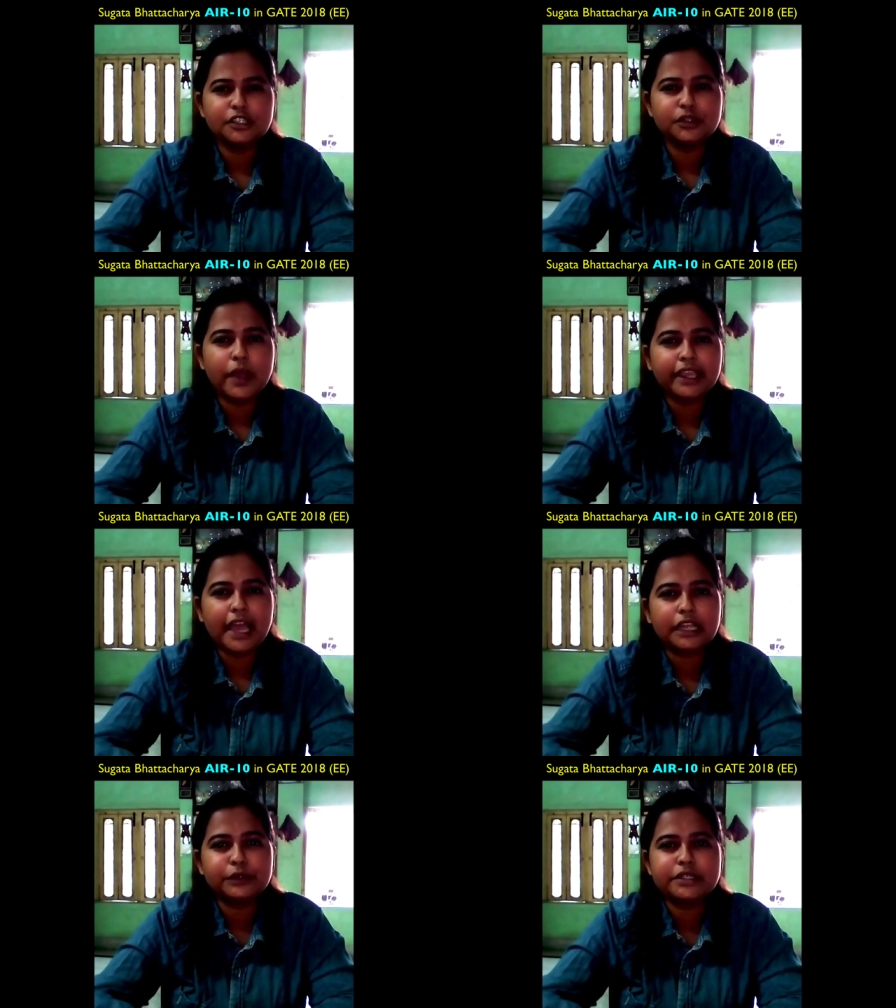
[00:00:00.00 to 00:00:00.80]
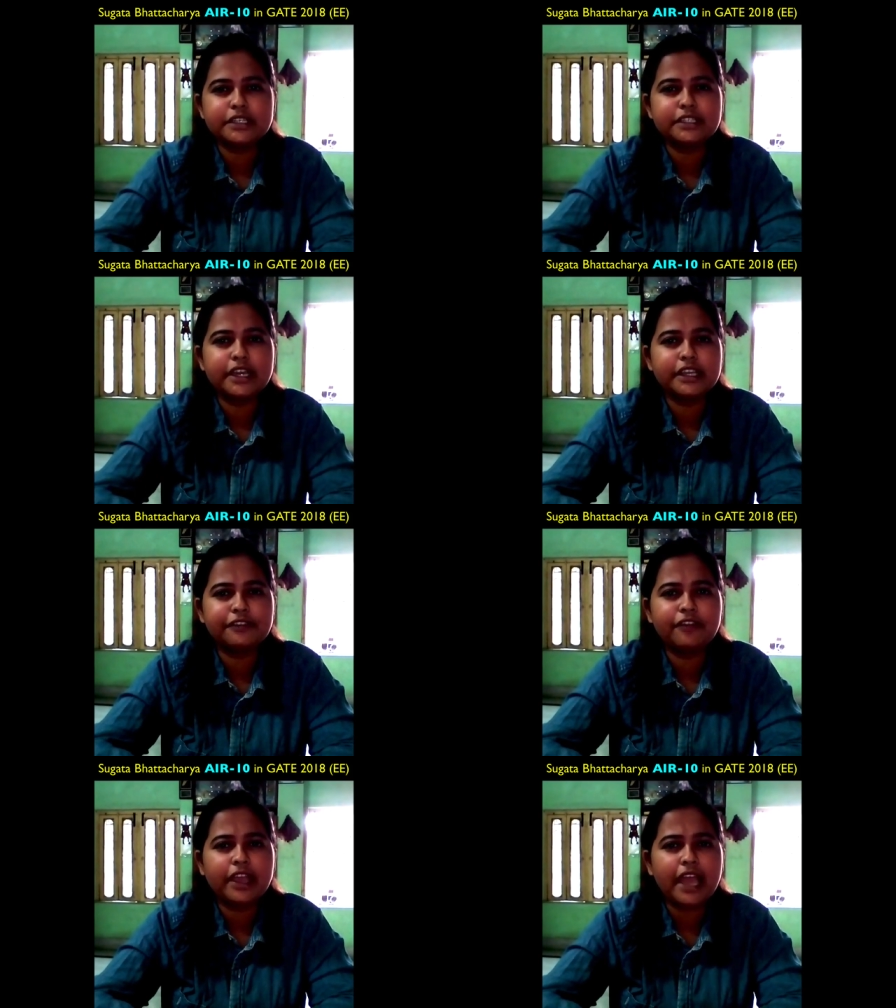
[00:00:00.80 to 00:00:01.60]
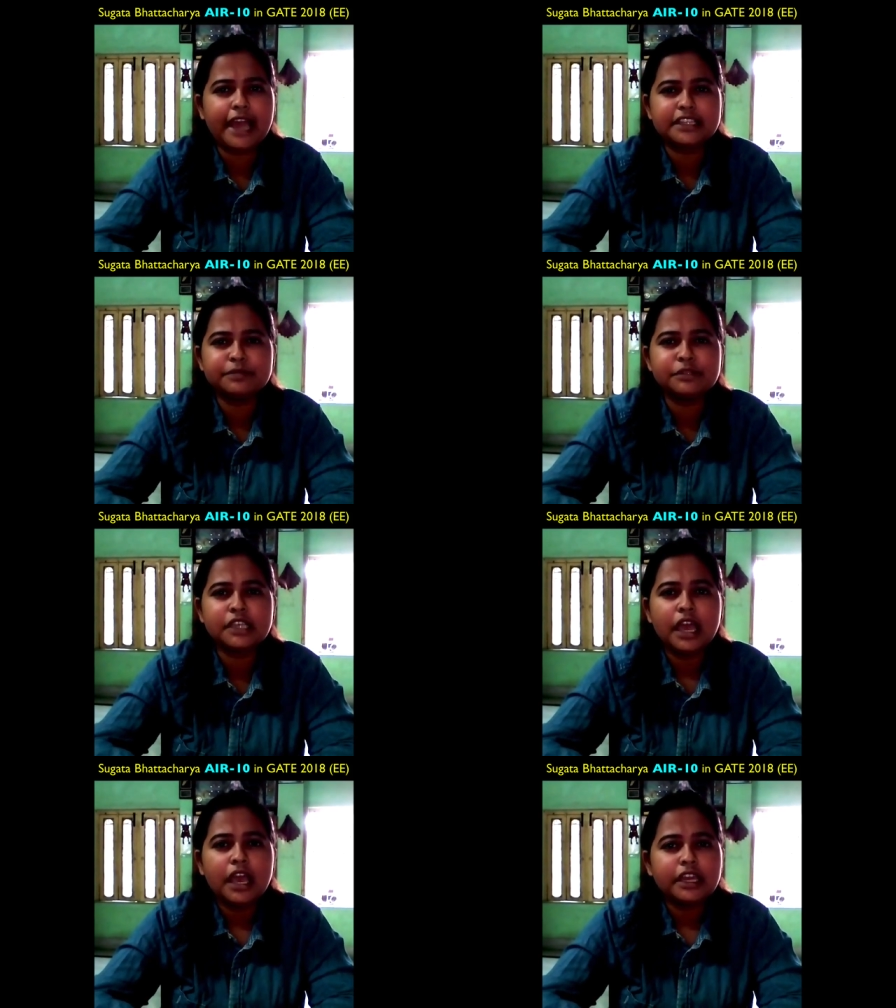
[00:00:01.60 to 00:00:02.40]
So I calculated that if I attempt